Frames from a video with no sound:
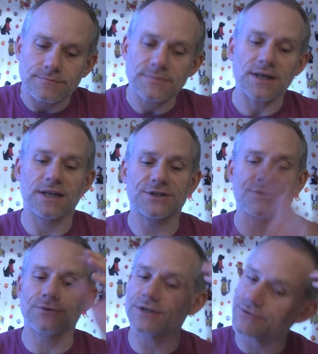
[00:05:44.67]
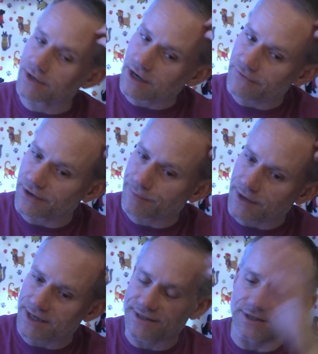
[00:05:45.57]
And it's through this recovery
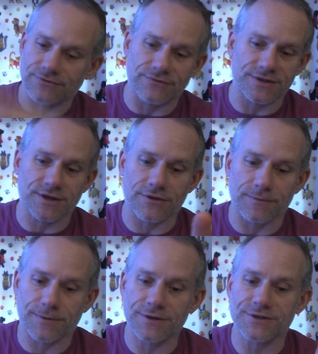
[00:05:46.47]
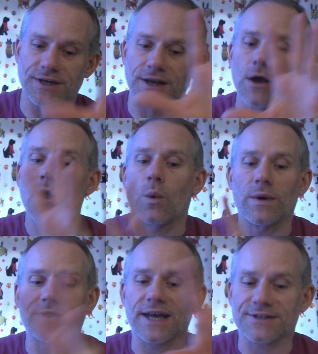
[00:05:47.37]
process for this other person,
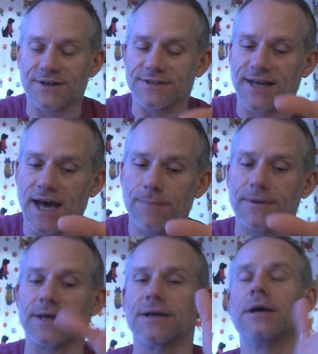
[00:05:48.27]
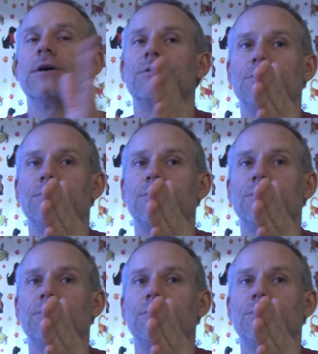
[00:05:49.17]
when that starts happening,